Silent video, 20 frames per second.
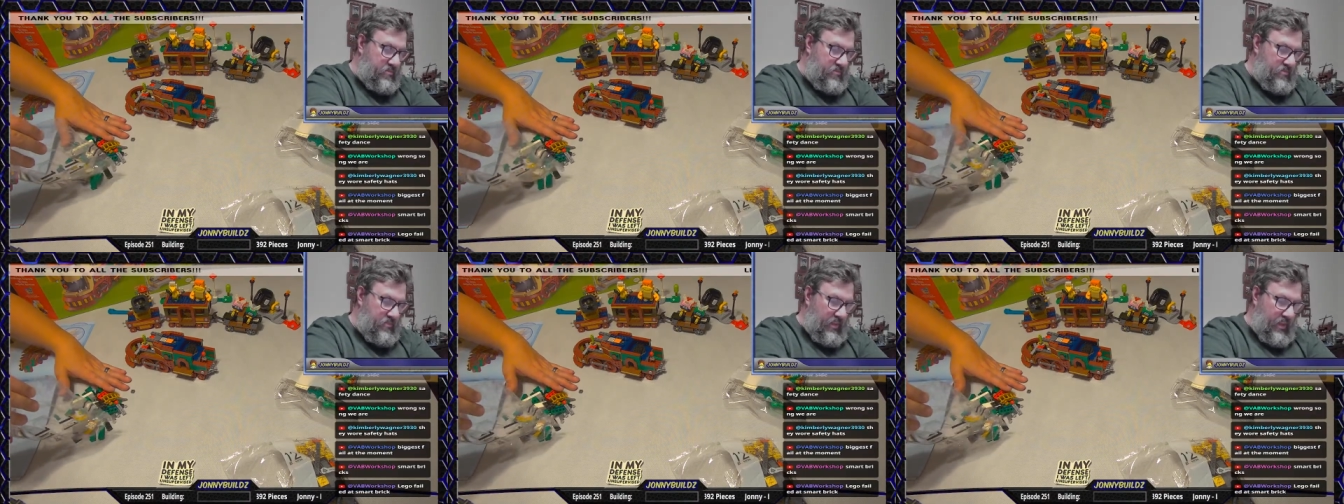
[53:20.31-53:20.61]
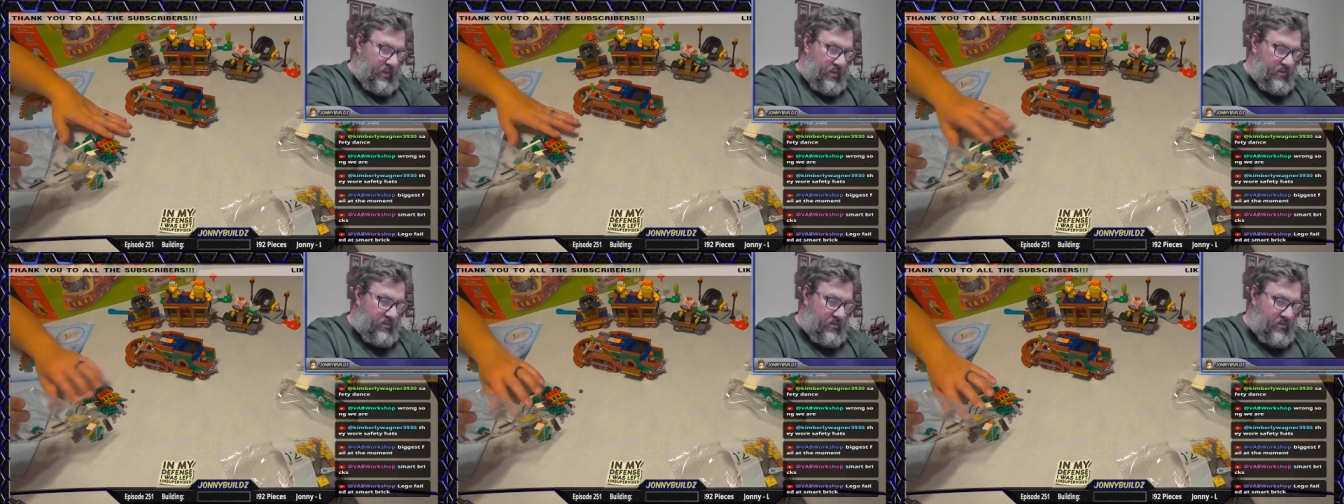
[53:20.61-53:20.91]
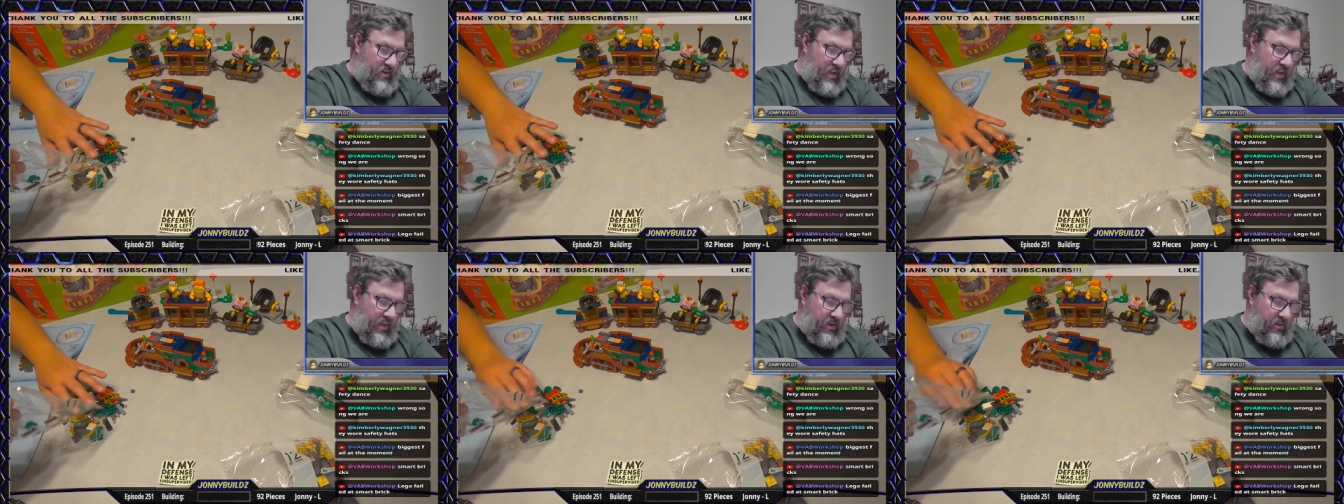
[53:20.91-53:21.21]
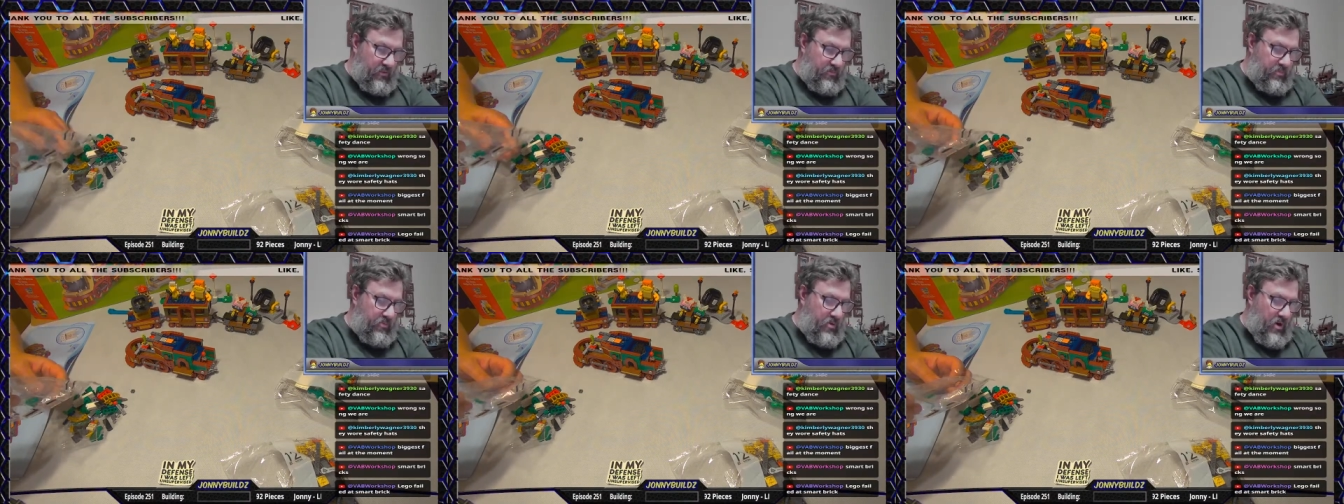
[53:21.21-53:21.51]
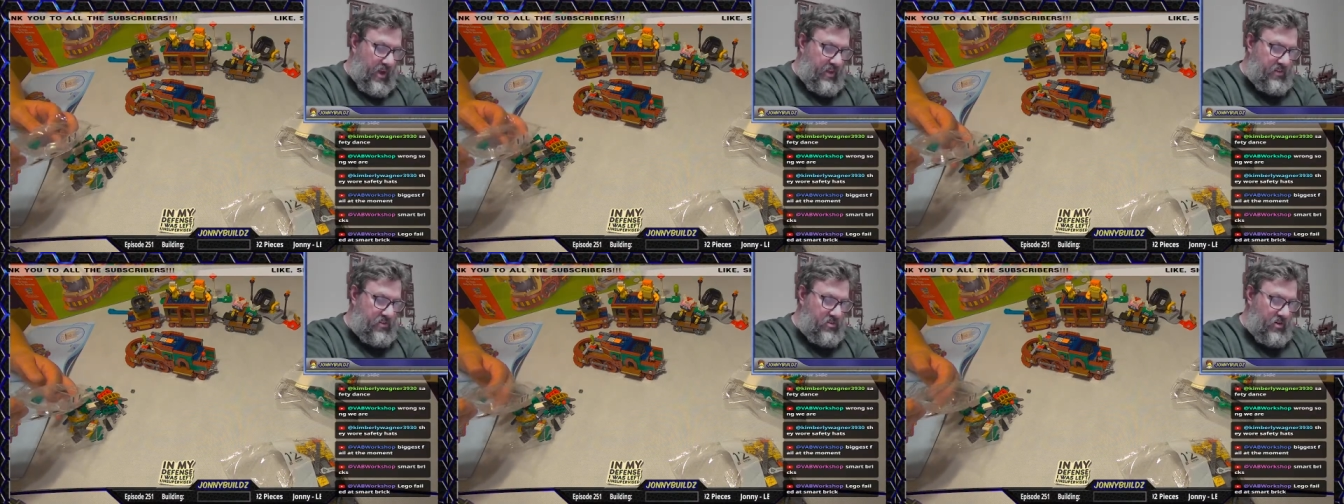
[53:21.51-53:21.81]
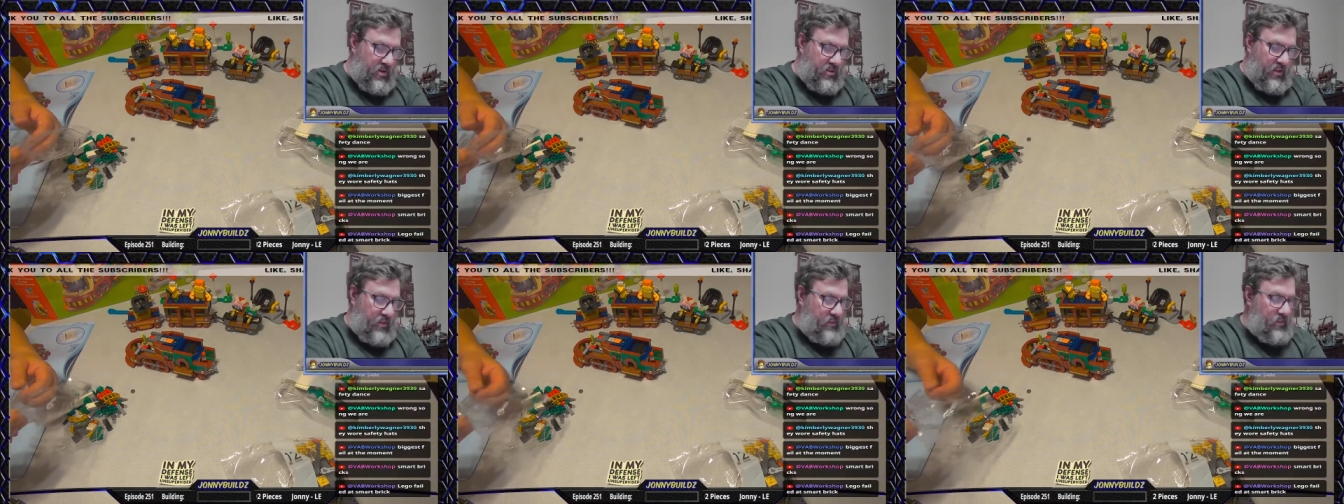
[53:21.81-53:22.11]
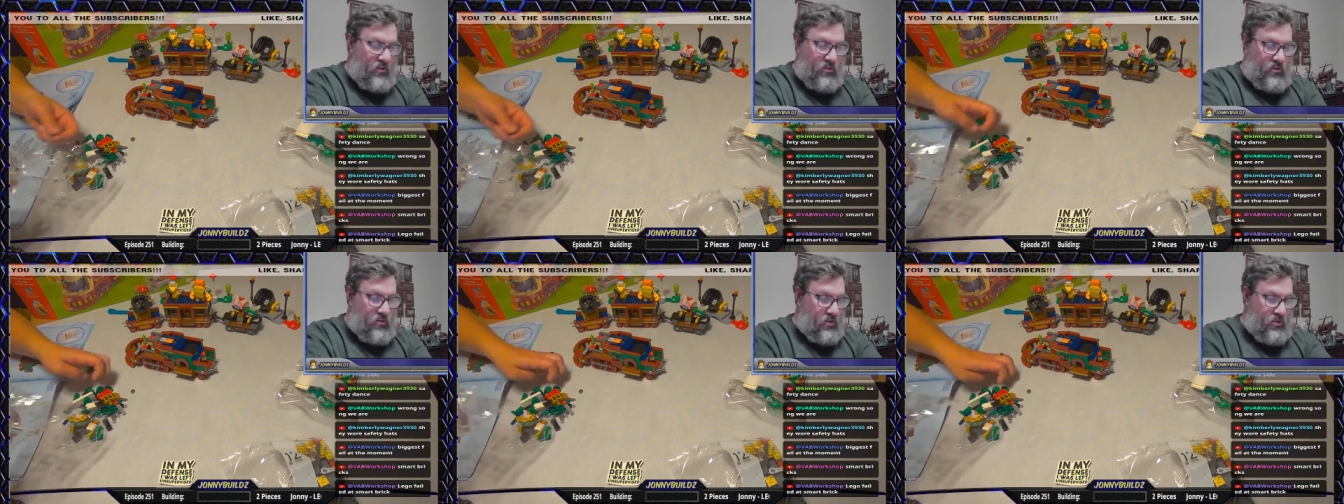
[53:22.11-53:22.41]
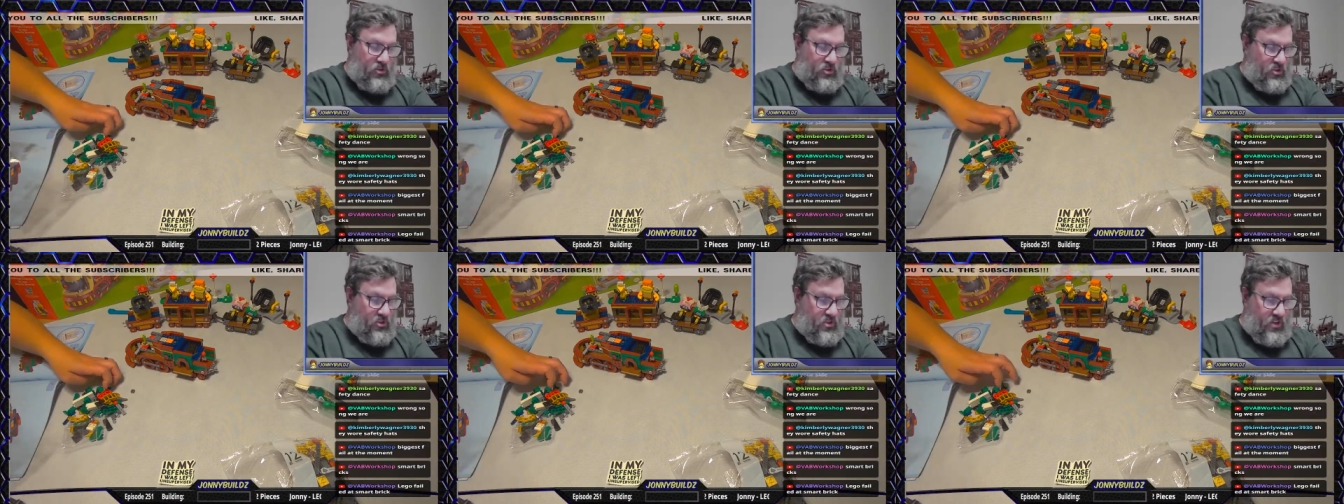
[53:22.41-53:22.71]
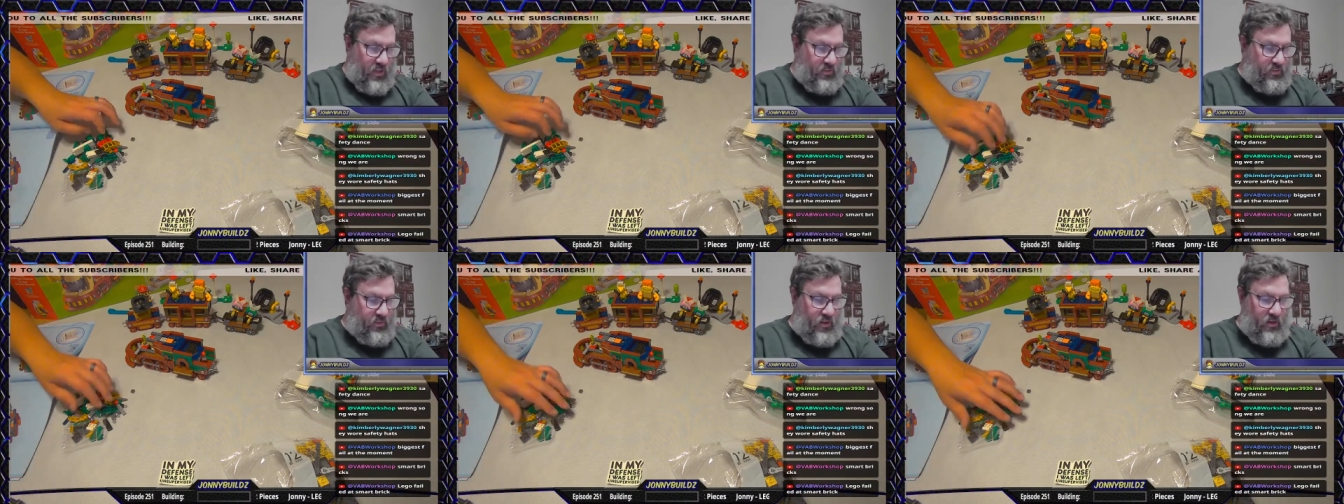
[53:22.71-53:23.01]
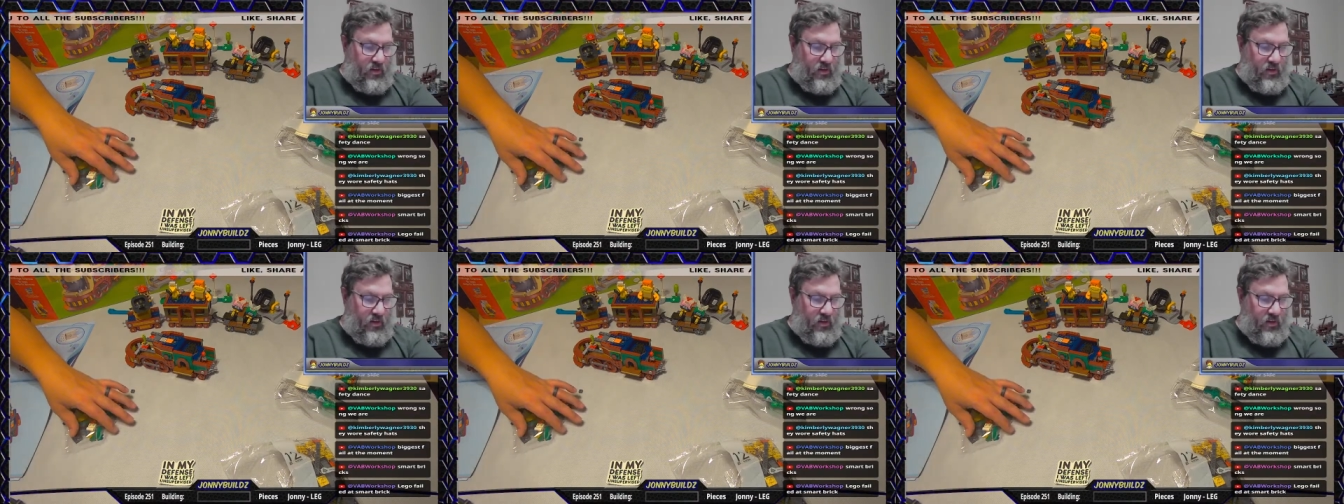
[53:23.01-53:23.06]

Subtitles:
like negative press, or there's just nothing.